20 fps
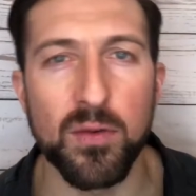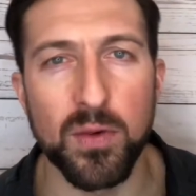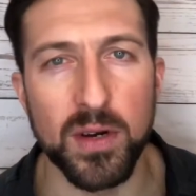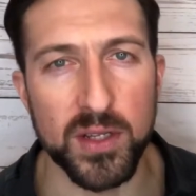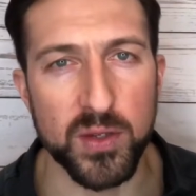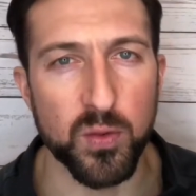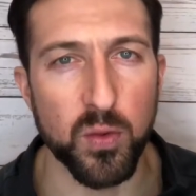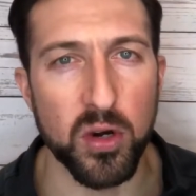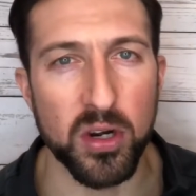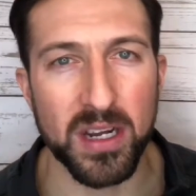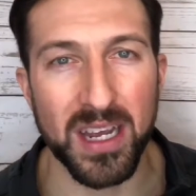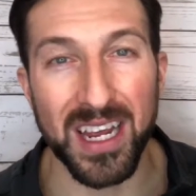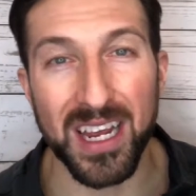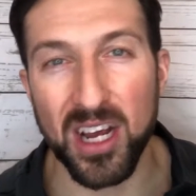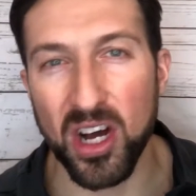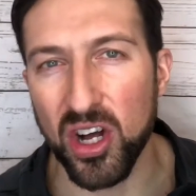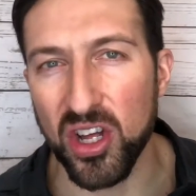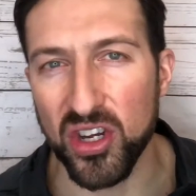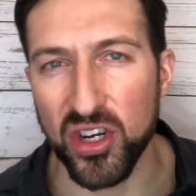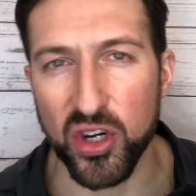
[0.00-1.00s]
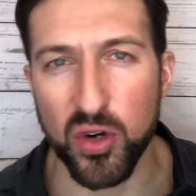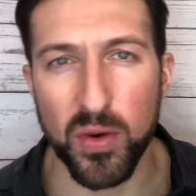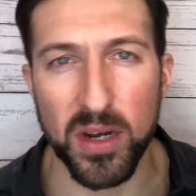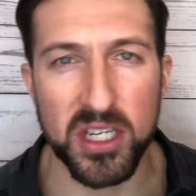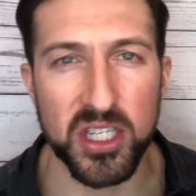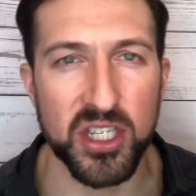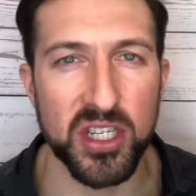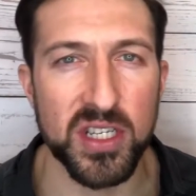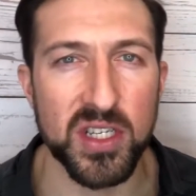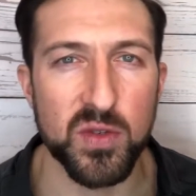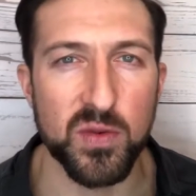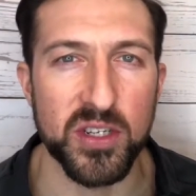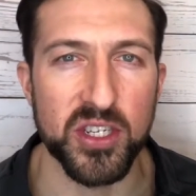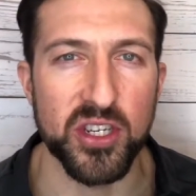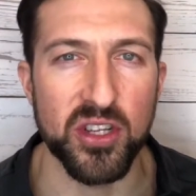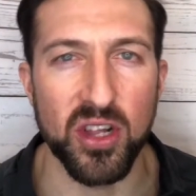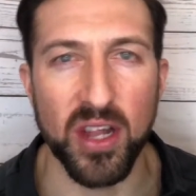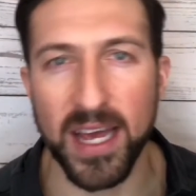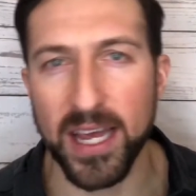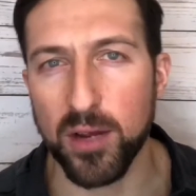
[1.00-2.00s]
what's working, all your questions,
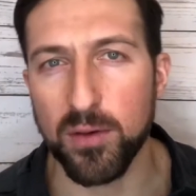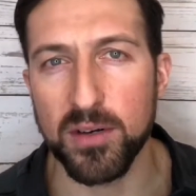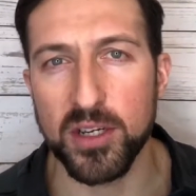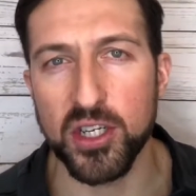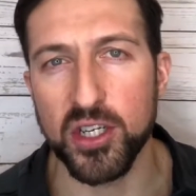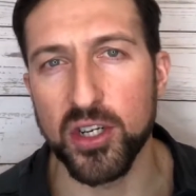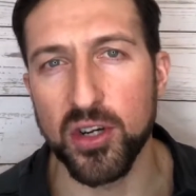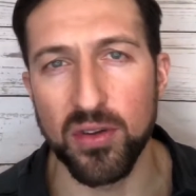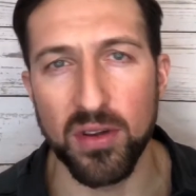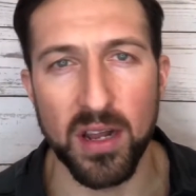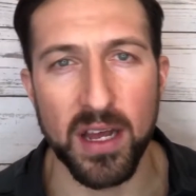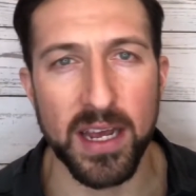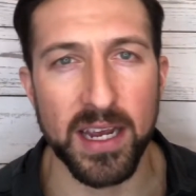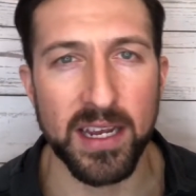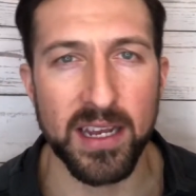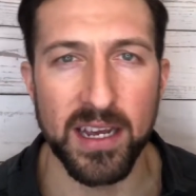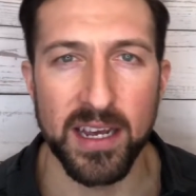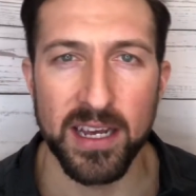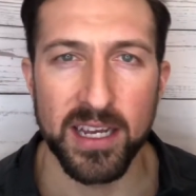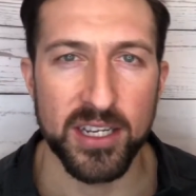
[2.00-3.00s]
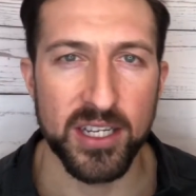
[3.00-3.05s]
what you like, what you don't like,